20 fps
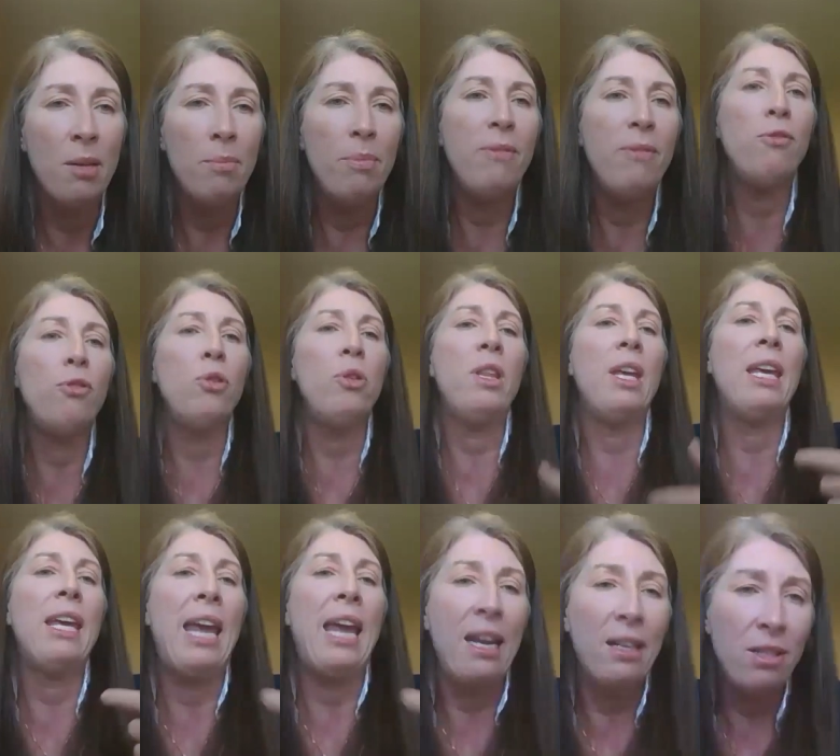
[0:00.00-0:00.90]
Before they
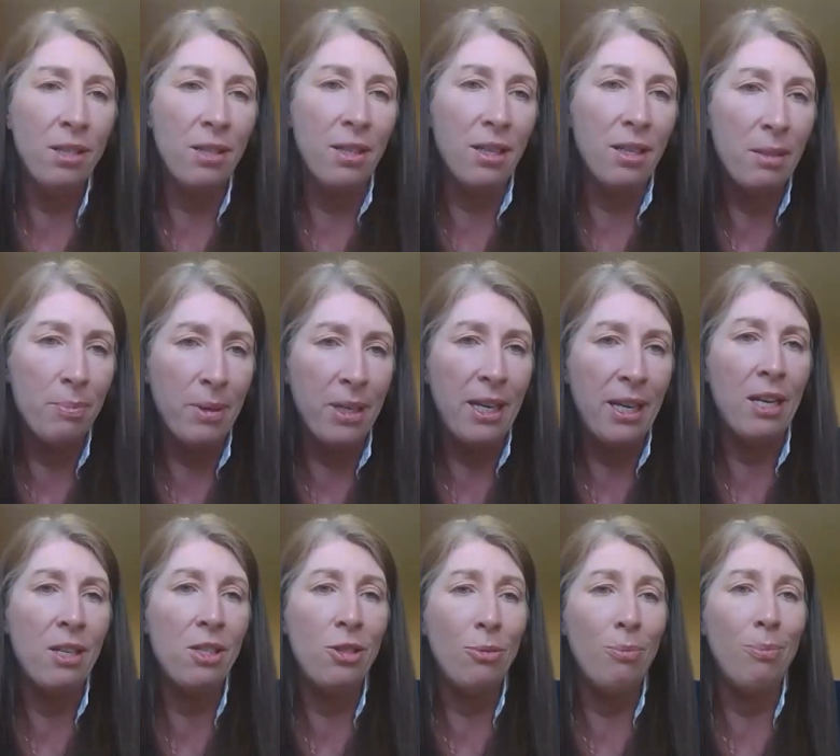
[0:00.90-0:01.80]
get to the
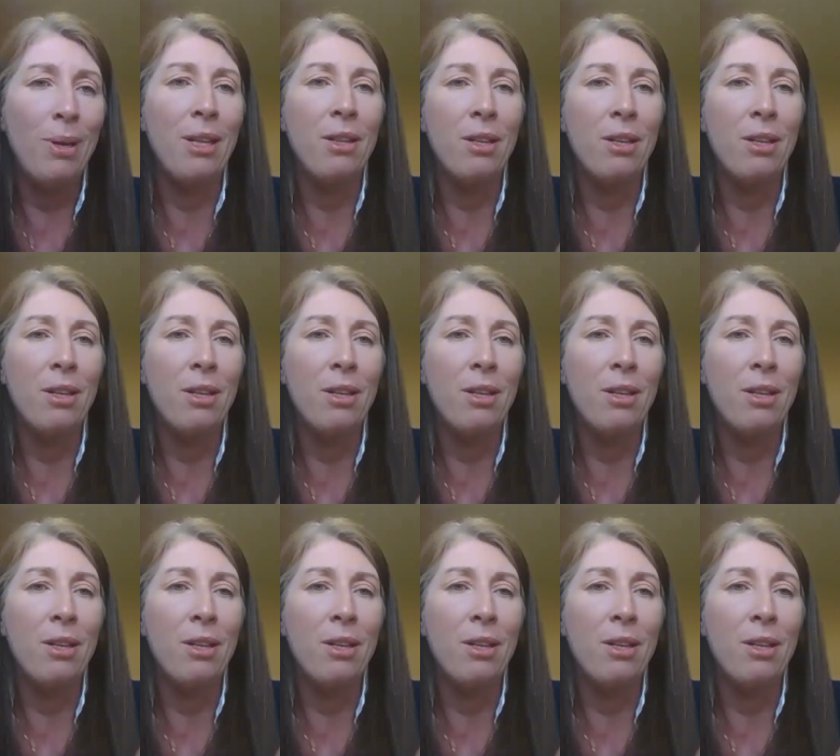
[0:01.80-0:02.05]
experiential bit,